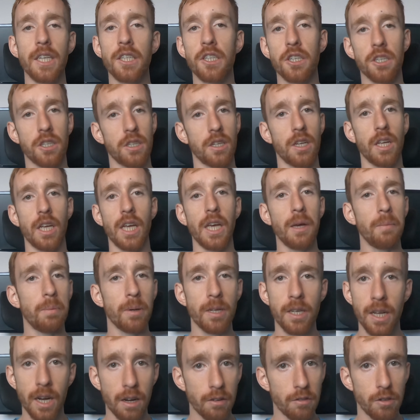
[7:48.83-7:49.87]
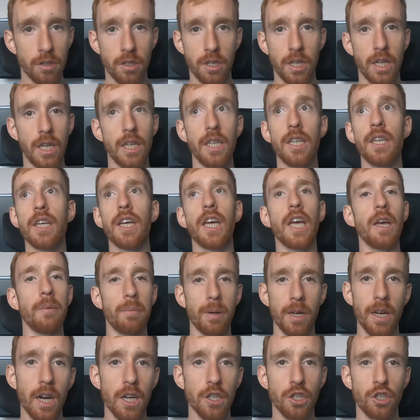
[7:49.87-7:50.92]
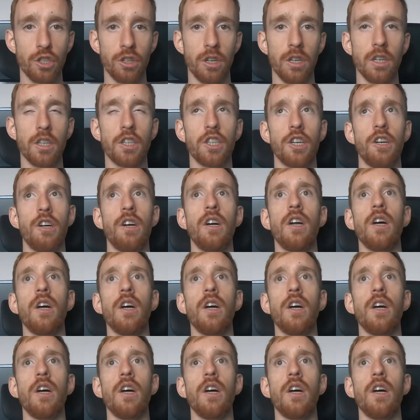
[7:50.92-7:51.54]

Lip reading: just keeping that routine, keeping that structure.